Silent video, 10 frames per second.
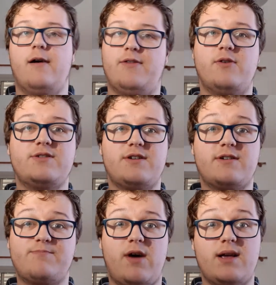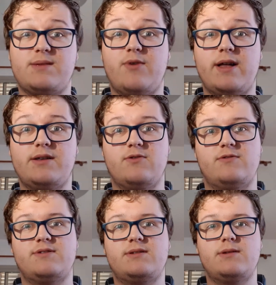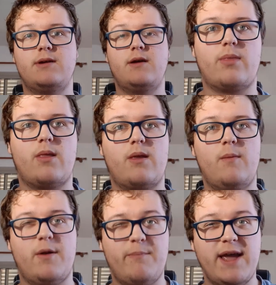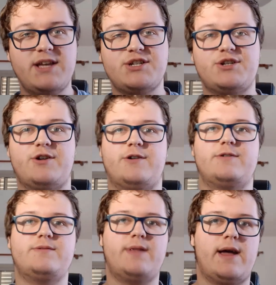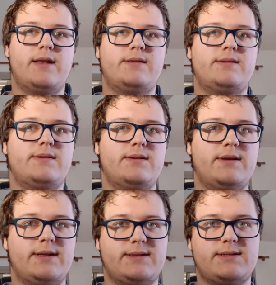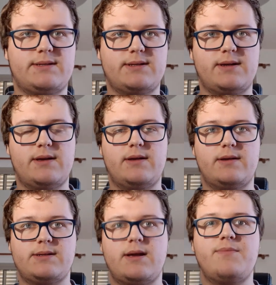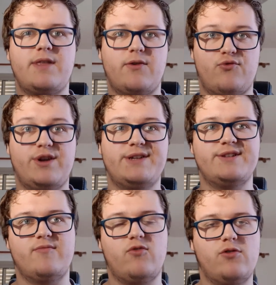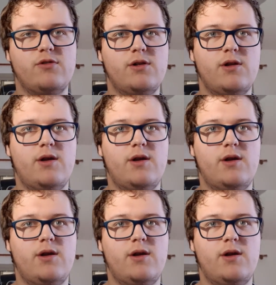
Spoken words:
Those are possible end goals, but make sure that it's something reasonable